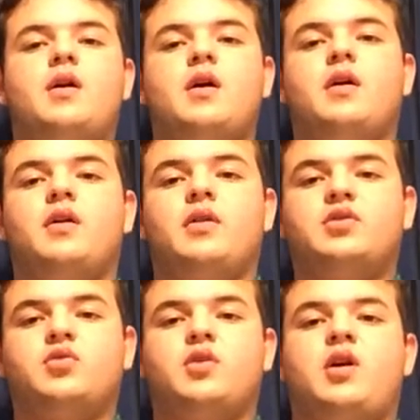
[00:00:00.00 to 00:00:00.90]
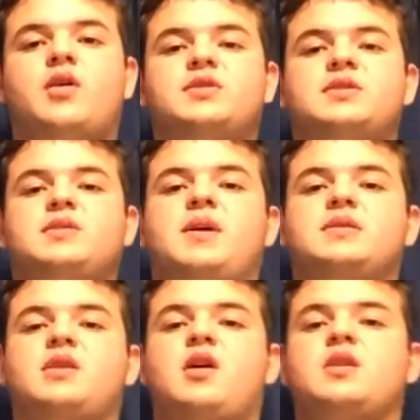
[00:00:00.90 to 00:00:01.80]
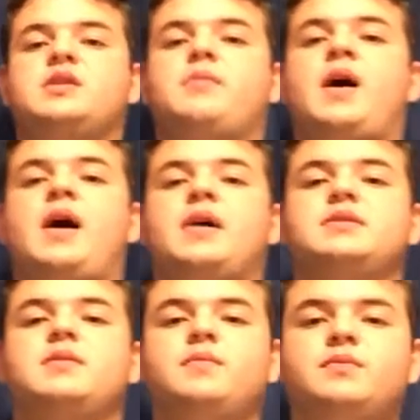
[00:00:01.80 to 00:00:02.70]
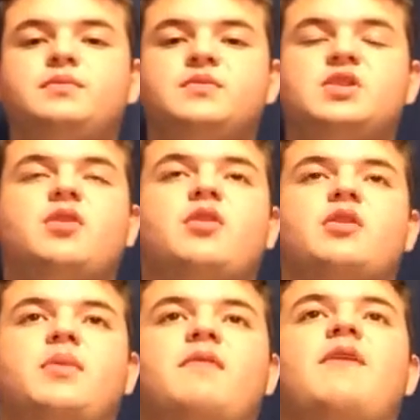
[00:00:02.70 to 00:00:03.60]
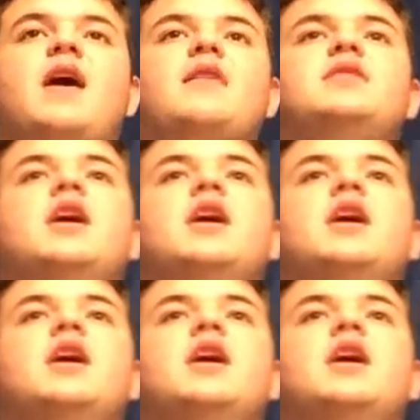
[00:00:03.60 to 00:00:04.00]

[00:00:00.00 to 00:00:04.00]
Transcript: Electoral College system has caused in the past. So there have been 5